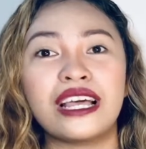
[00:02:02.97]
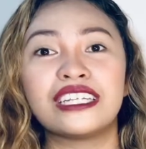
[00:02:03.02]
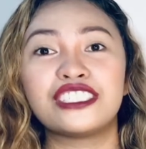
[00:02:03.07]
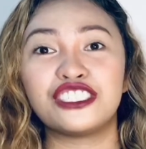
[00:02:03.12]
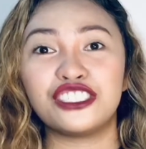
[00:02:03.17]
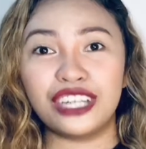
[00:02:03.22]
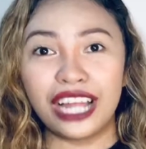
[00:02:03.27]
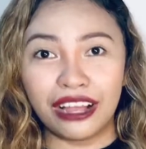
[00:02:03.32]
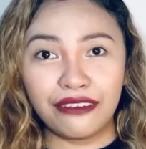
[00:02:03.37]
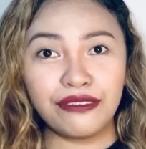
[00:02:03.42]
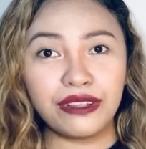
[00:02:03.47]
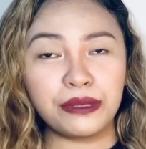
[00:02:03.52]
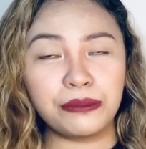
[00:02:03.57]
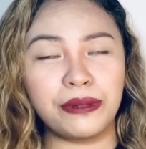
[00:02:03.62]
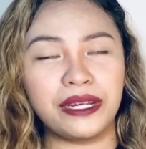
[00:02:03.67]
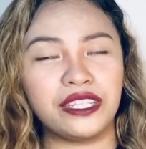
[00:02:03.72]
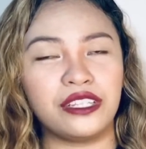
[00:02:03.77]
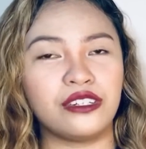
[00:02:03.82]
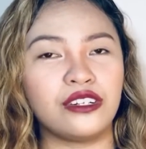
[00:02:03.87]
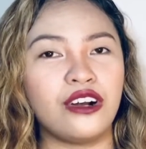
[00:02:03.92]
traveled by
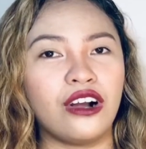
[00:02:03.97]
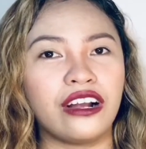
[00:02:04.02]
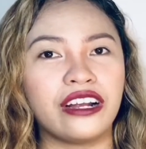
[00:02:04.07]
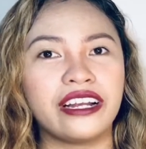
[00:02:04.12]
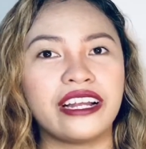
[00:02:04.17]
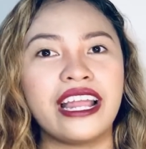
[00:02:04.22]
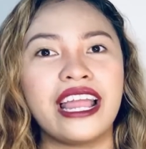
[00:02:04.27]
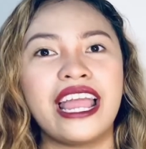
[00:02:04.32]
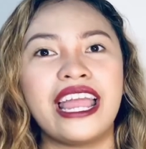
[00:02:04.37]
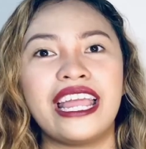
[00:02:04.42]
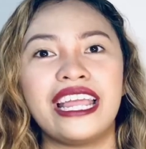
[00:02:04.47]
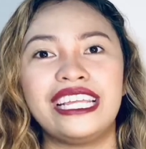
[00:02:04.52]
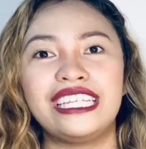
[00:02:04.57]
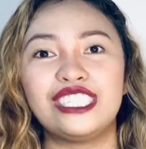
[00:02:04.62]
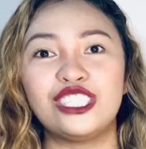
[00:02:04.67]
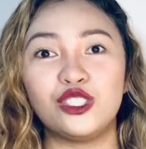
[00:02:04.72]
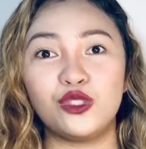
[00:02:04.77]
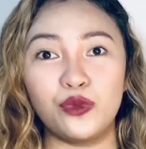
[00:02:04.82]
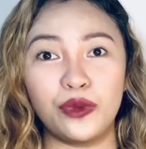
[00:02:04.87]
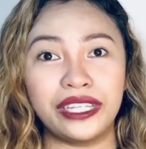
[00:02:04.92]
the car
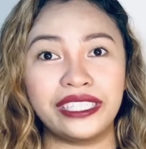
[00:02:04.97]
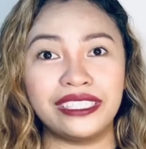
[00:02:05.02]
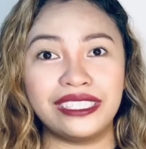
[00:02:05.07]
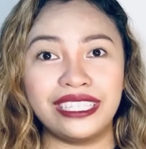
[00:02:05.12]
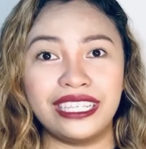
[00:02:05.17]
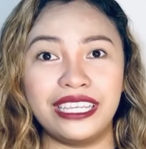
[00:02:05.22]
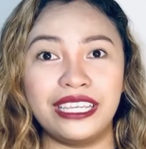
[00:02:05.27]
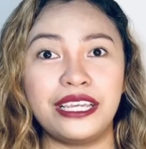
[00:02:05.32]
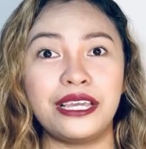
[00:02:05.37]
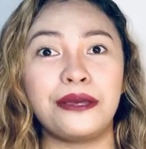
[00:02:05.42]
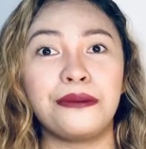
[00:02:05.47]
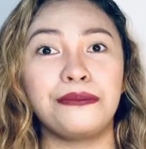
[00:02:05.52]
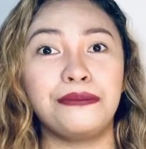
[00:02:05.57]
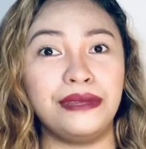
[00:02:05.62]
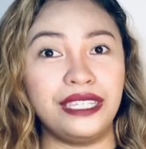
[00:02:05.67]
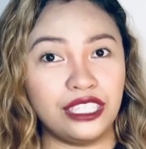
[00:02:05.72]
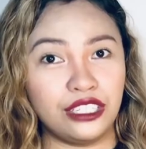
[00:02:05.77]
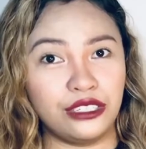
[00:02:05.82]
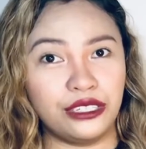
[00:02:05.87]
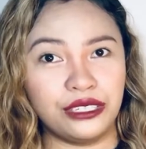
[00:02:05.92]
is 20
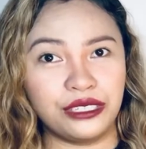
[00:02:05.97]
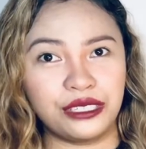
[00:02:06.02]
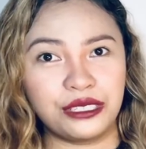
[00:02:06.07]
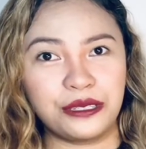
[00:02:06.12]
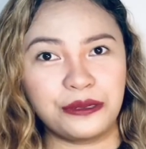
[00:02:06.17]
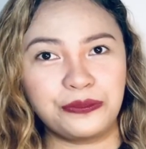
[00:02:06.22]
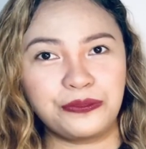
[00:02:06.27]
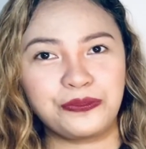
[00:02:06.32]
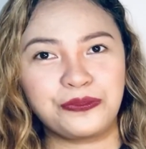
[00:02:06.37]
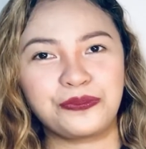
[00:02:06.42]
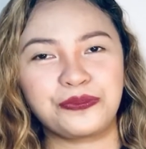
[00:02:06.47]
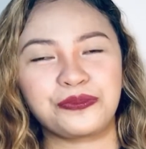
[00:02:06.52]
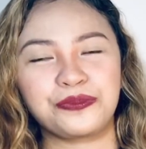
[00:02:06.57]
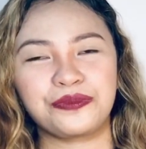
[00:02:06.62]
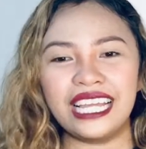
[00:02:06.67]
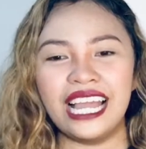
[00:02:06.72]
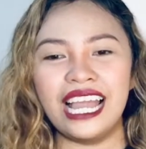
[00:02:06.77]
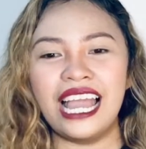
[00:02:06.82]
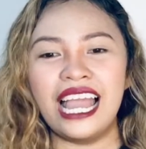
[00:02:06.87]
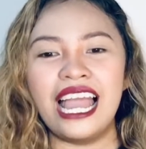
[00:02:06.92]
meters.
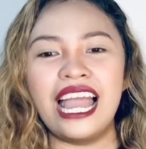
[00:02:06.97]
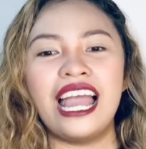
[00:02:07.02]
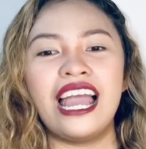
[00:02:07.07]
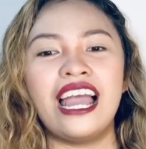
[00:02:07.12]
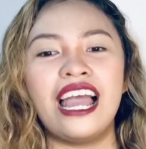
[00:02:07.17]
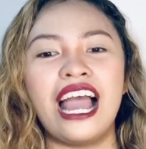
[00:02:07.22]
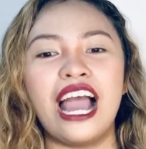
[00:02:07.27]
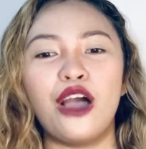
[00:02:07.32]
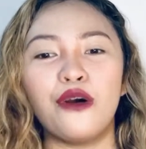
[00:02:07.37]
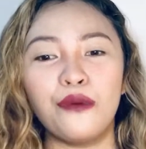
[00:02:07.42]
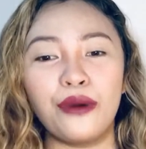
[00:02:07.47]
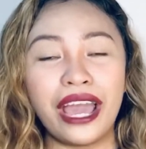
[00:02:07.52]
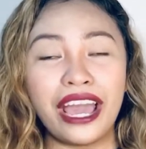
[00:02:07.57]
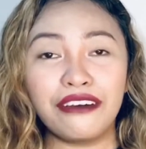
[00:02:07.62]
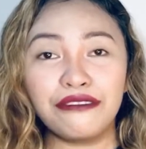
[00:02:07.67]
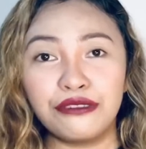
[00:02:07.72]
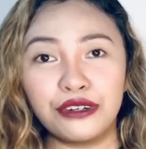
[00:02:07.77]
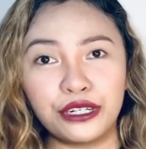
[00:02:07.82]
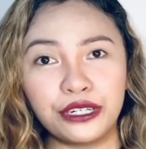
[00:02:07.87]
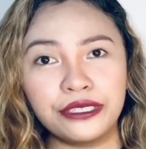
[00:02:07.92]

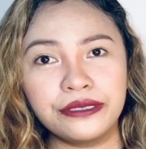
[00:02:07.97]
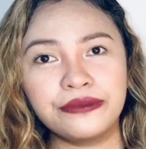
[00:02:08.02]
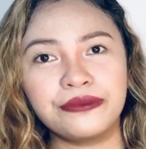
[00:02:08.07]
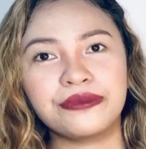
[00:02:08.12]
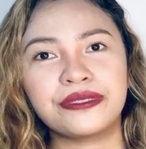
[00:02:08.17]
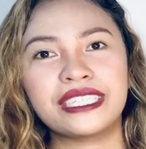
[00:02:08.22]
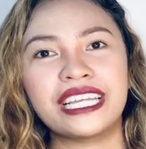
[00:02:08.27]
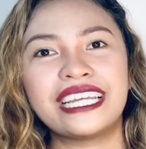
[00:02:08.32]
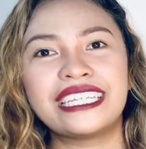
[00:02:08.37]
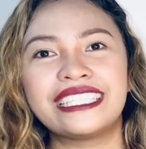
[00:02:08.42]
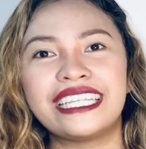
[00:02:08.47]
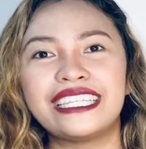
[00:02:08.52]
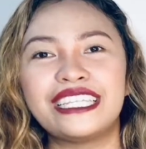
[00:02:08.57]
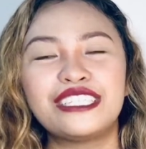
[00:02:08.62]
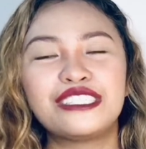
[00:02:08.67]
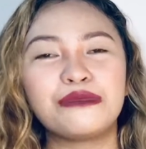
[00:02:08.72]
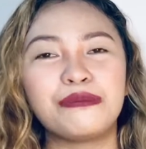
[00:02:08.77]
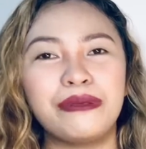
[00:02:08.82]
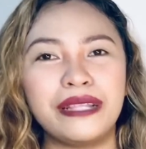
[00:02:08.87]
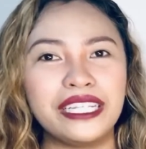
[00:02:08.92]
However, the
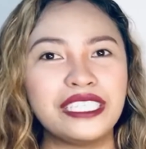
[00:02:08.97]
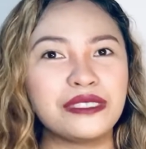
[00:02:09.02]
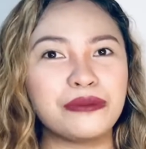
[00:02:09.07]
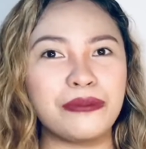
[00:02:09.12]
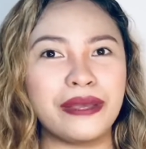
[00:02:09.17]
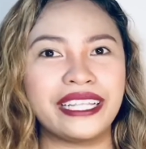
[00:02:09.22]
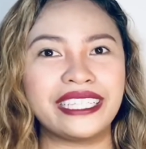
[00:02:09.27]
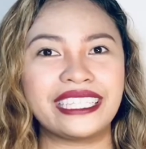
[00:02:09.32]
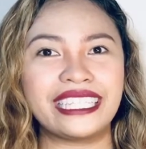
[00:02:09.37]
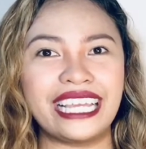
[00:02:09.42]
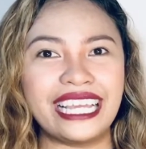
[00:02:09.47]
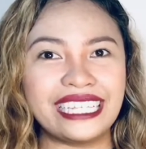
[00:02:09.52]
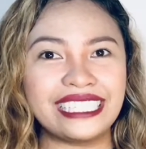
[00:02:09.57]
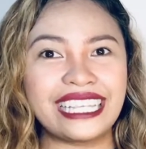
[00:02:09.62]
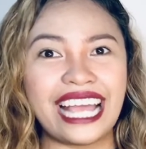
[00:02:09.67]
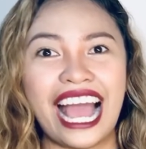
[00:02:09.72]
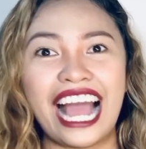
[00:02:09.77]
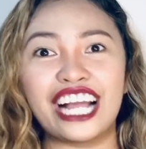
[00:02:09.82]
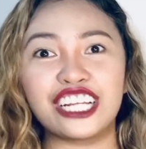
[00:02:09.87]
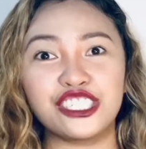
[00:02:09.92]
displacement is
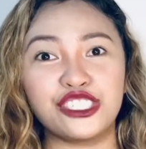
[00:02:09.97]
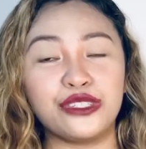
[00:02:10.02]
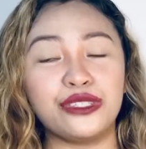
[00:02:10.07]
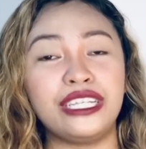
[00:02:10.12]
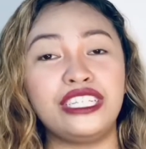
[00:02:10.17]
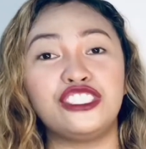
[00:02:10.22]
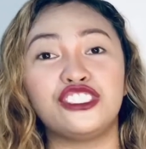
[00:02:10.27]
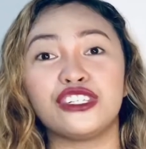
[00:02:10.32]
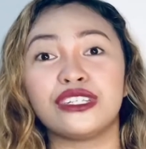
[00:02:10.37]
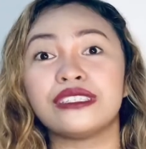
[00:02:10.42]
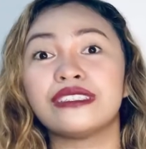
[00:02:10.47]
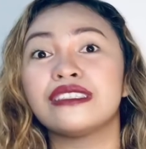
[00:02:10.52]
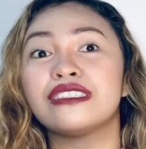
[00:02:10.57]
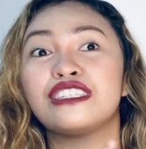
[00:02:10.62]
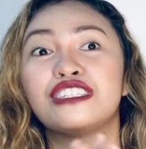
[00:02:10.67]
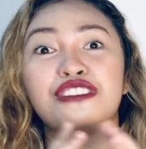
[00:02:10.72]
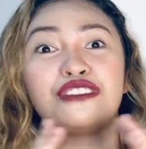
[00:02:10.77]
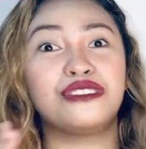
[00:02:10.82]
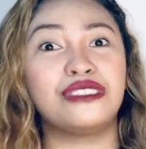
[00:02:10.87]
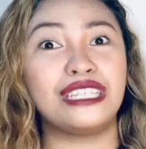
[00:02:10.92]
actually
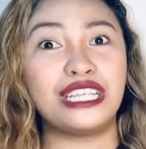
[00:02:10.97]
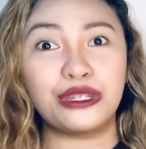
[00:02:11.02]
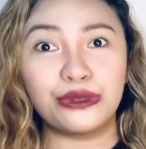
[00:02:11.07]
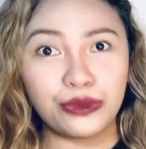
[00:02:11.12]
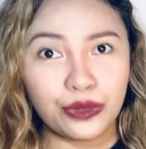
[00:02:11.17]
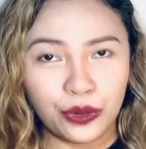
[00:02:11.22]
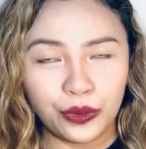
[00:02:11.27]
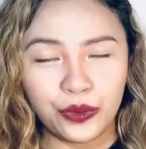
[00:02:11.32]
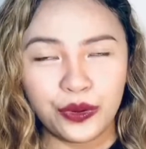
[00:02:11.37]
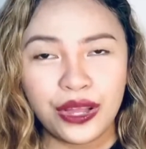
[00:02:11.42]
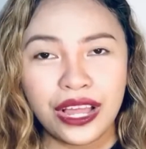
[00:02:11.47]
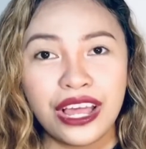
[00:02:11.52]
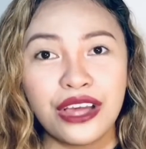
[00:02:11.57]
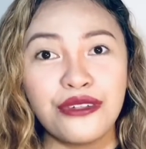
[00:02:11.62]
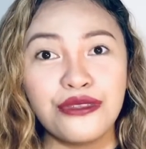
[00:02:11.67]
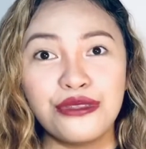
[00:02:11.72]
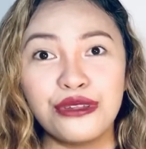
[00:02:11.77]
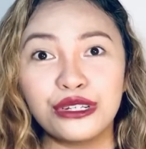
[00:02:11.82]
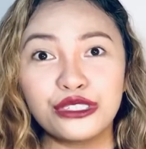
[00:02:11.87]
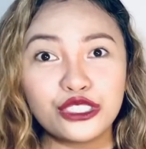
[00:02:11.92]
just 0.
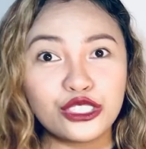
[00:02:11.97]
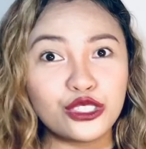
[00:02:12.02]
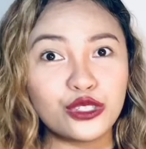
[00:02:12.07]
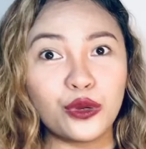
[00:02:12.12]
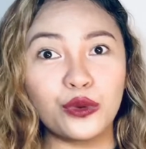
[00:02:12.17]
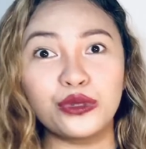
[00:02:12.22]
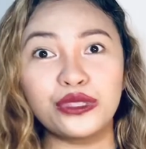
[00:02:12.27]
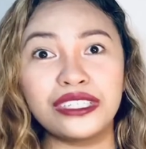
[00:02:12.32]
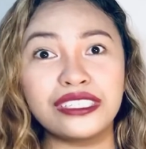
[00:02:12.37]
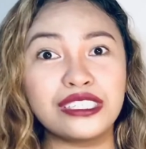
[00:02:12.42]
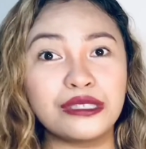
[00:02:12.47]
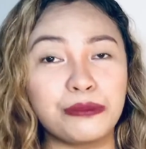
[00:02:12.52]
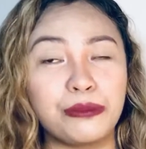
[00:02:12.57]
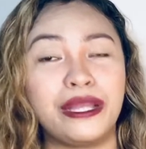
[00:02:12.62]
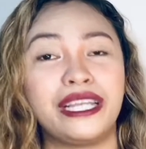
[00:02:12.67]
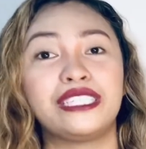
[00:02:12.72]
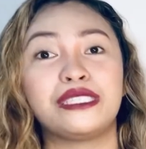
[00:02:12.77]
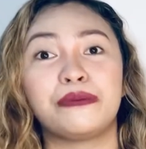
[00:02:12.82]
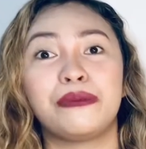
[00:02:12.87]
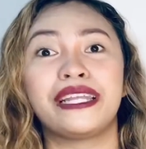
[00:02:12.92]
There's no
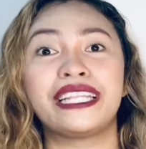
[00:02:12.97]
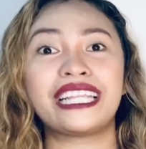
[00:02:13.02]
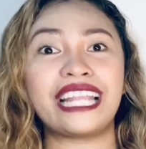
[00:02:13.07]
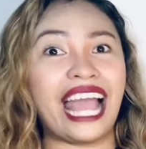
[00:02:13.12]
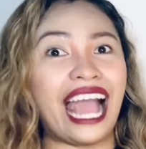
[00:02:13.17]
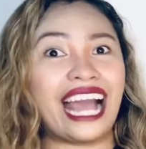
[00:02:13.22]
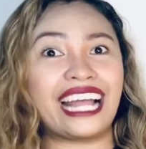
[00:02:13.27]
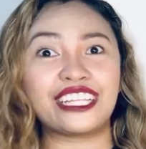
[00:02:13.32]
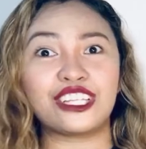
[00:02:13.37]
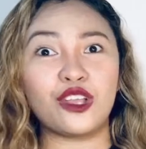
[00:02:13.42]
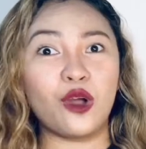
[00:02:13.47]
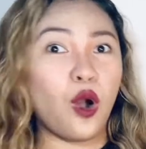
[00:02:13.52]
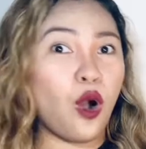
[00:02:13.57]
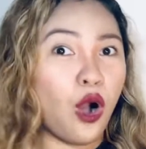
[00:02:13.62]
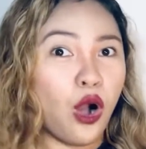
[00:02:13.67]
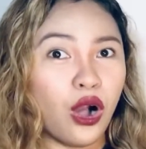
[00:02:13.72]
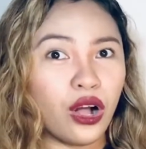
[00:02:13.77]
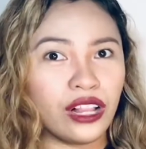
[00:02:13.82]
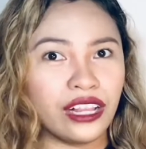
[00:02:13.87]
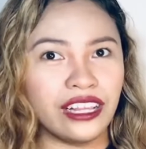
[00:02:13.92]
displacement at
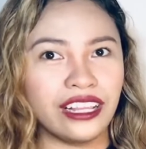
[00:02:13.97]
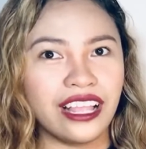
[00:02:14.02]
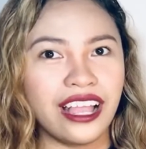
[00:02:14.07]
all.